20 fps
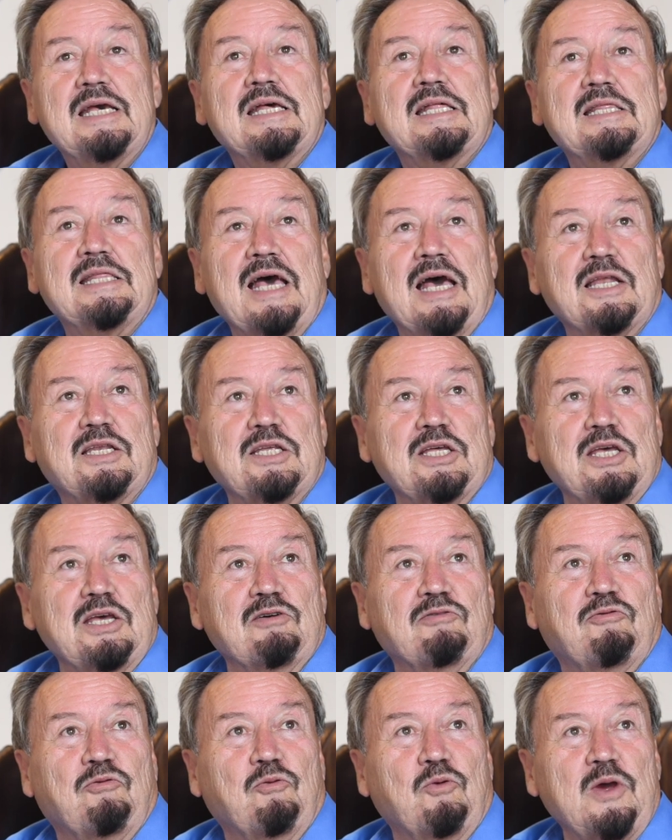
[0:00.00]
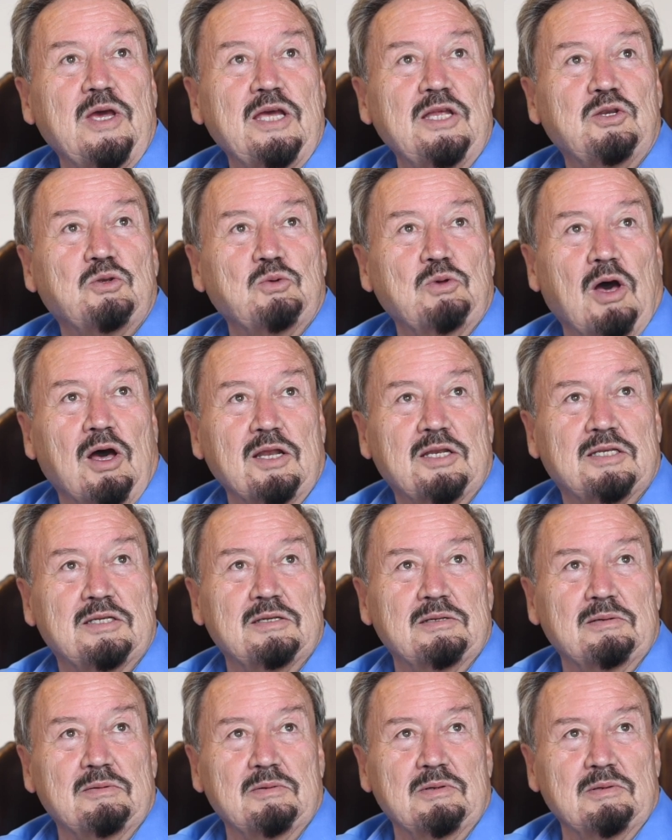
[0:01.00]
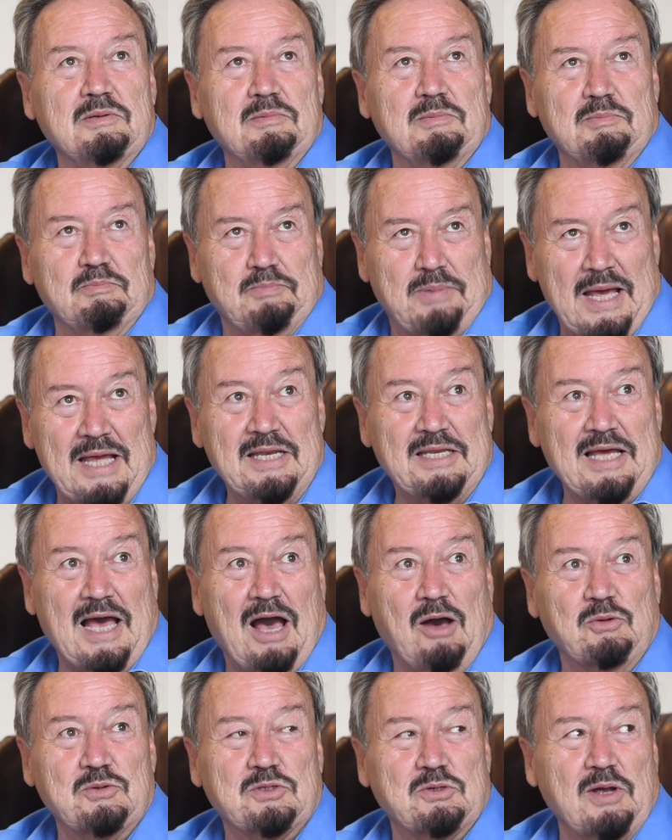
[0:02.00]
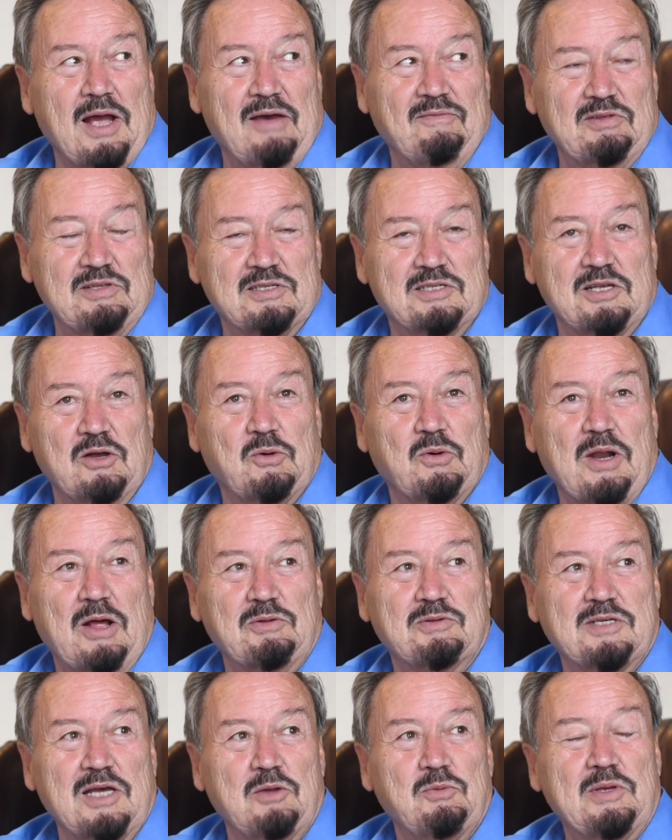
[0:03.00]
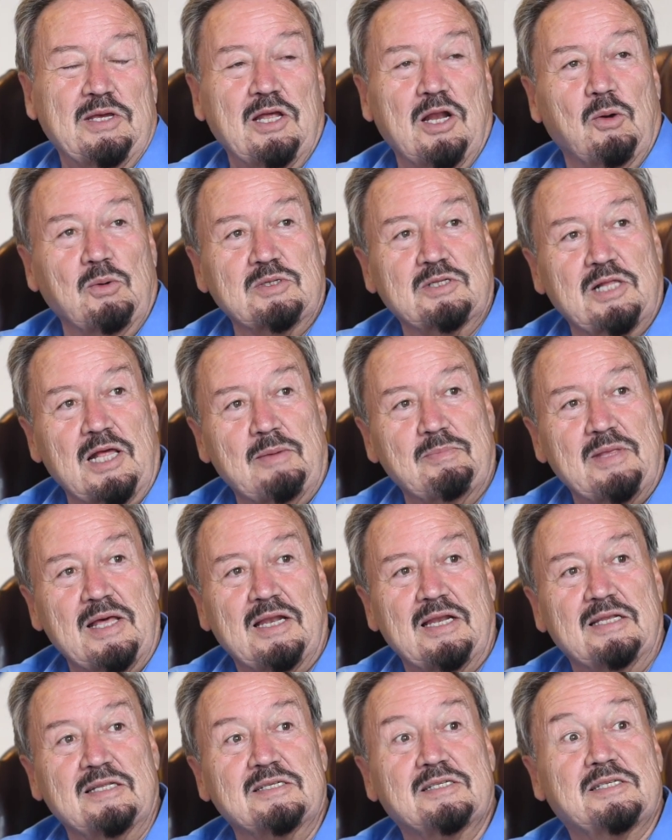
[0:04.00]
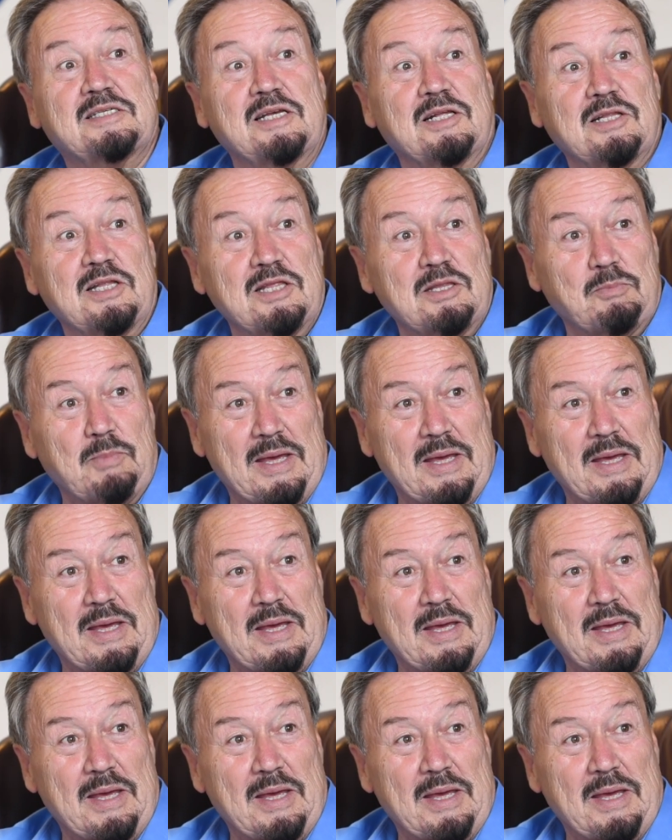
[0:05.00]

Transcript: that if we do not paint a house or have it stuck with outside, we can always claim that it is still in the